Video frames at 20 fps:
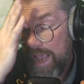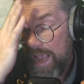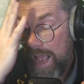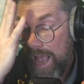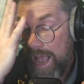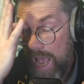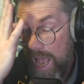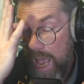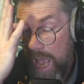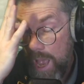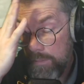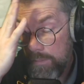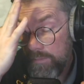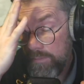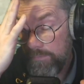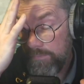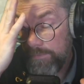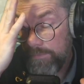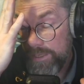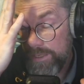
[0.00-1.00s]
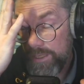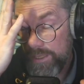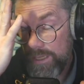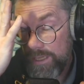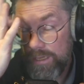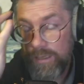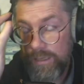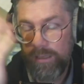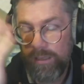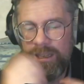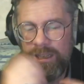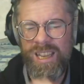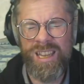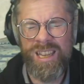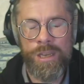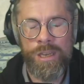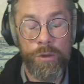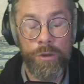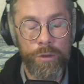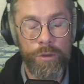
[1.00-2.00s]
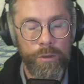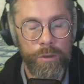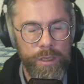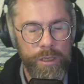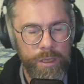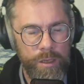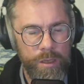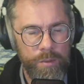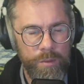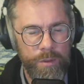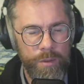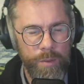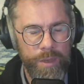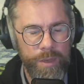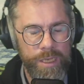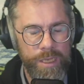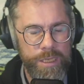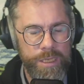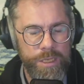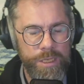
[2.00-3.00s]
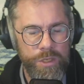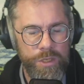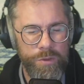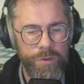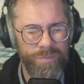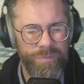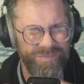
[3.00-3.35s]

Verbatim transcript: ham-fisted in your ability to